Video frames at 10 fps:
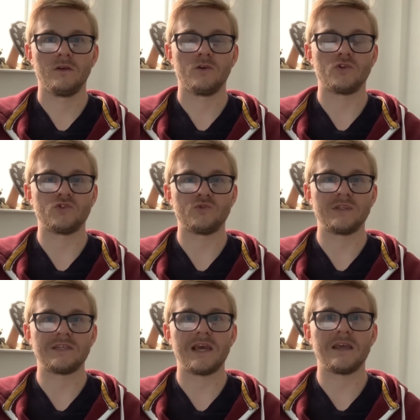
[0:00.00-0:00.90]
Question
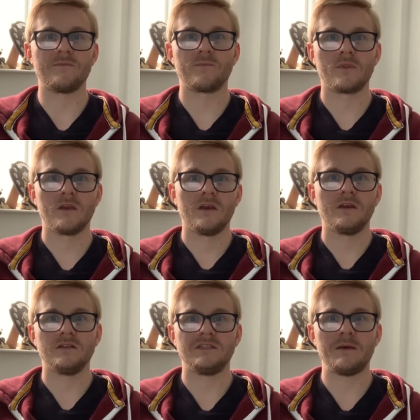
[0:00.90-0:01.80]
28.
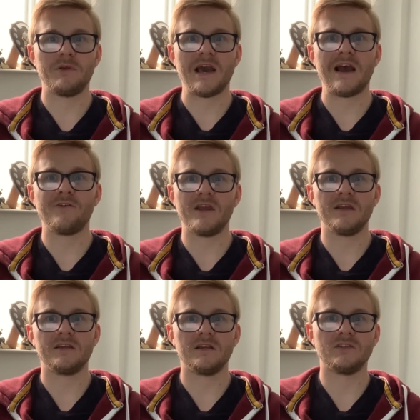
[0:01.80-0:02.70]
Debbie
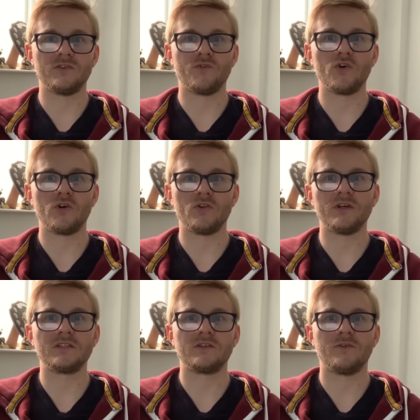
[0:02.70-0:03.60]
Harry is the
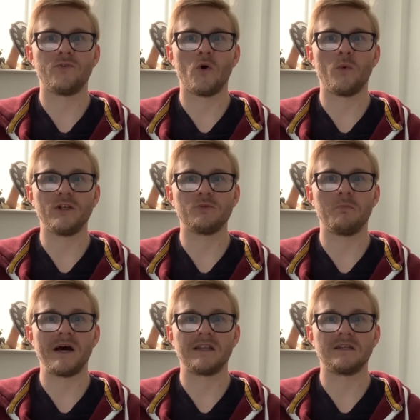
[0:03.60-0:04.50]
vocalist for which
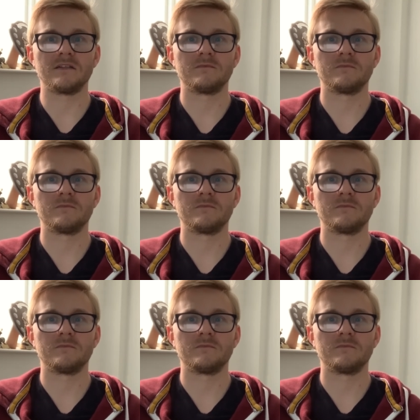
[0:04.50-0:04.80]
band?